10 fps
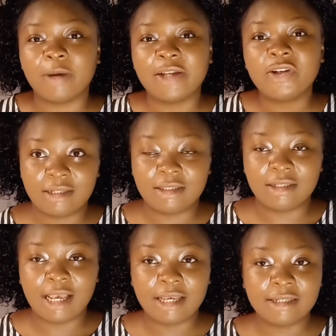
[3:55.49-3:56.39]
I just
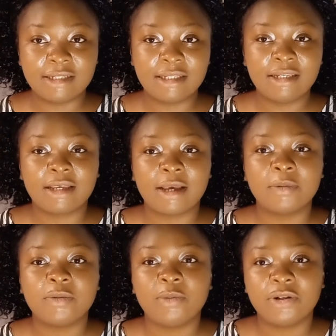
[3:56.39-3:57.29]
like the thing
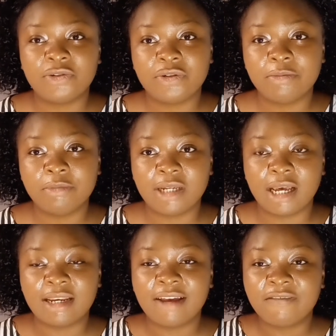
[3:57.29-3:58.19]
kept bothering me,
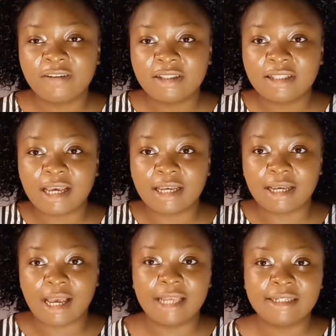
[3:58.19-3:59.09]
and I felt
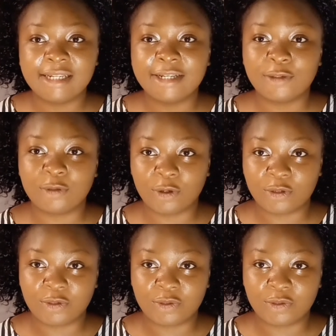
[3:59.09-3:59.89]
like I needed to talk to